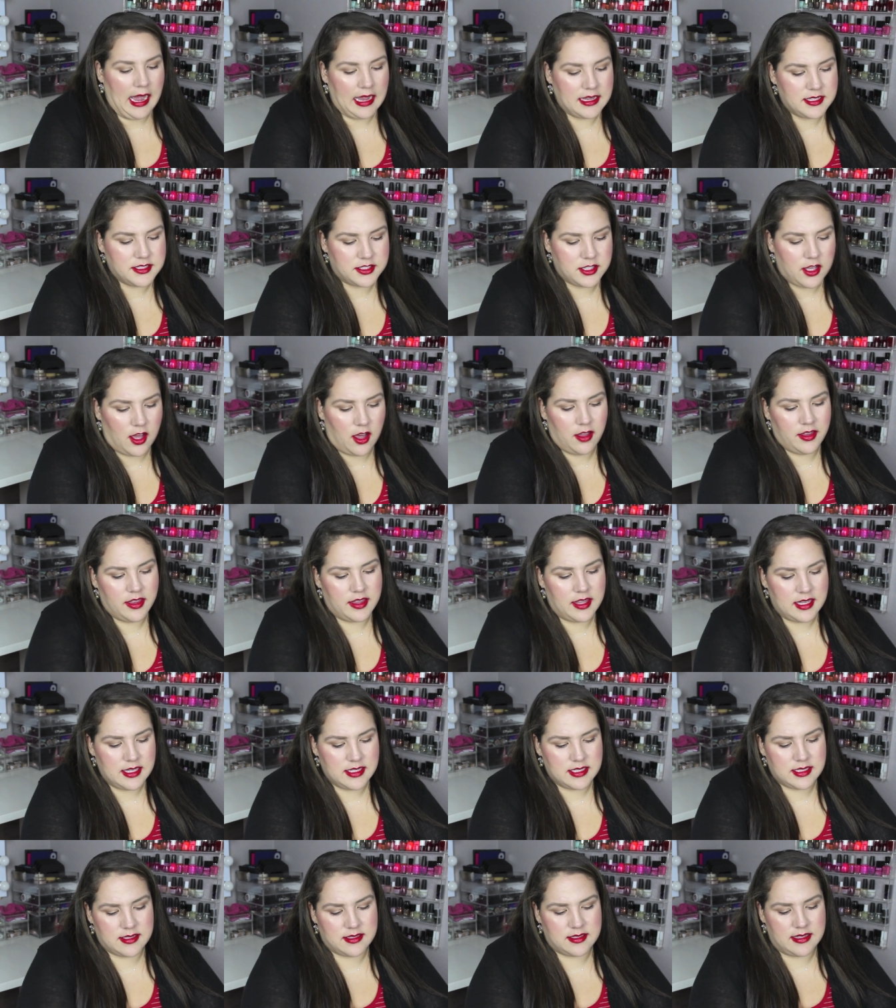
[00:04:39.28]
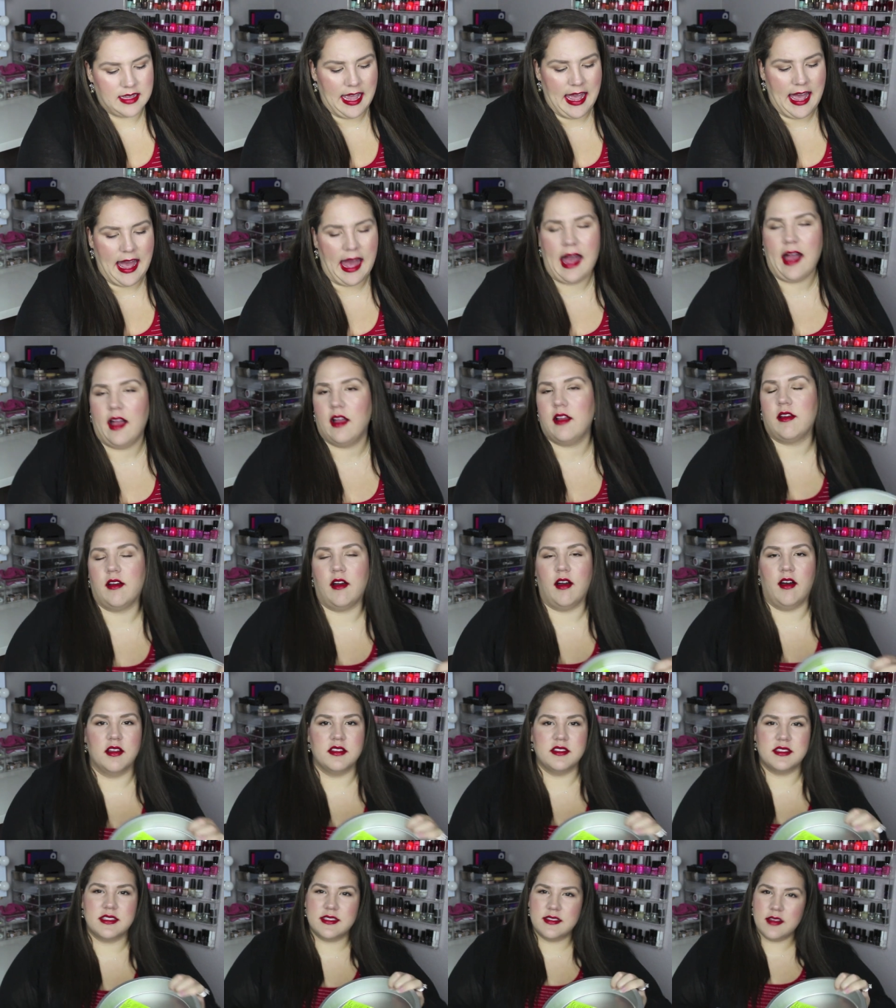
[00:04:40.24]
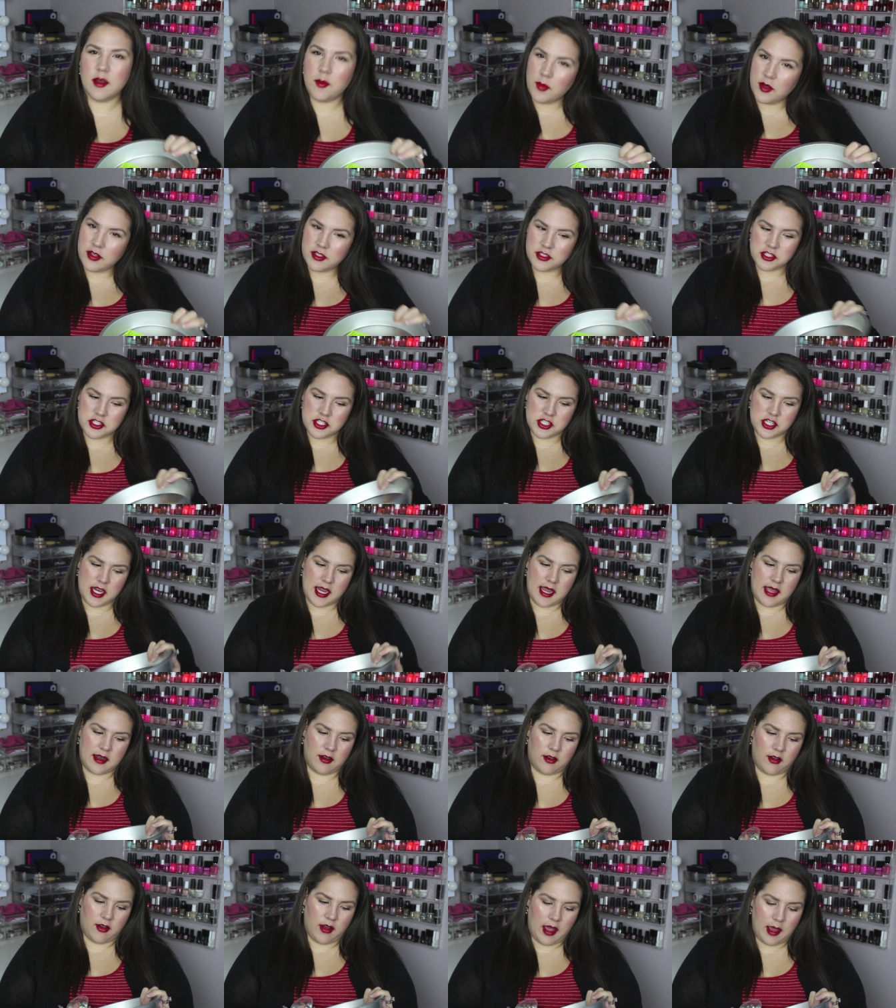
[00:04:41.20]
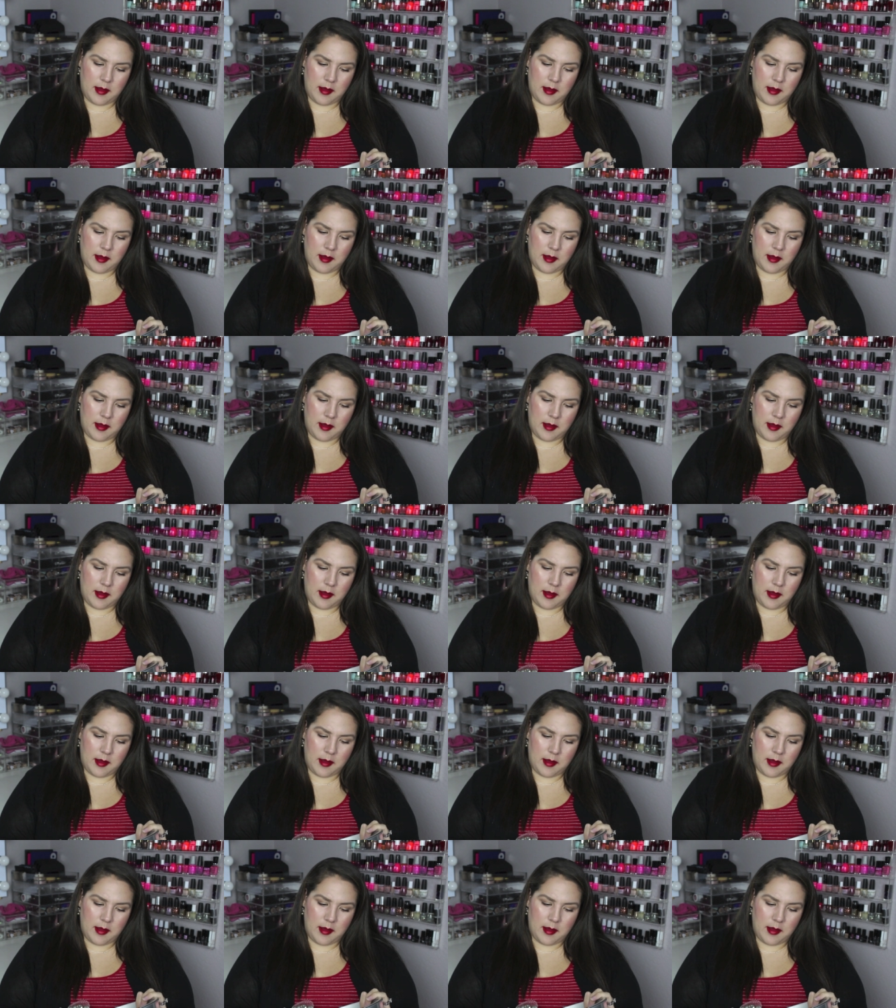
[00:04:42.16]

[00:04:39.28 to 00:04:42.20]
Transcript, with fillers: I saw this hack on someone's channel.